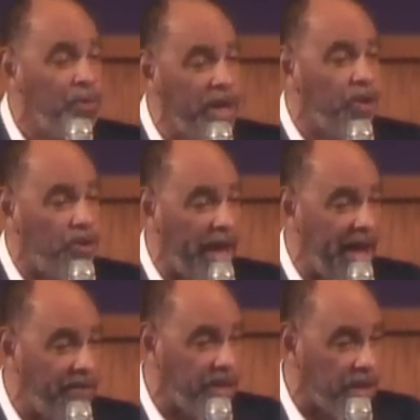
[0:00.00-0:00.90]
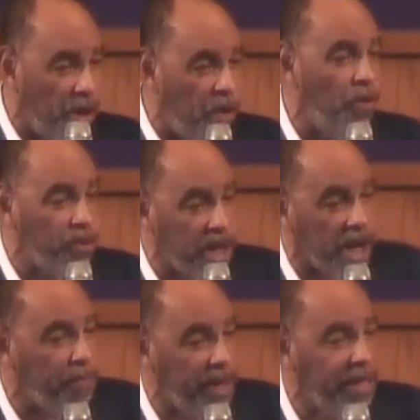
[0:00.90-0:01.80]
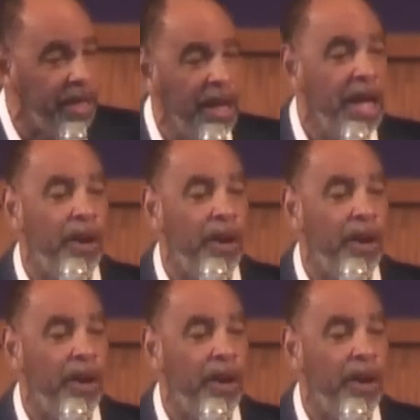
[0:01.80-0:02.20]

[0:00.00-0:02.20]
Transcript: We're going to have homecoming.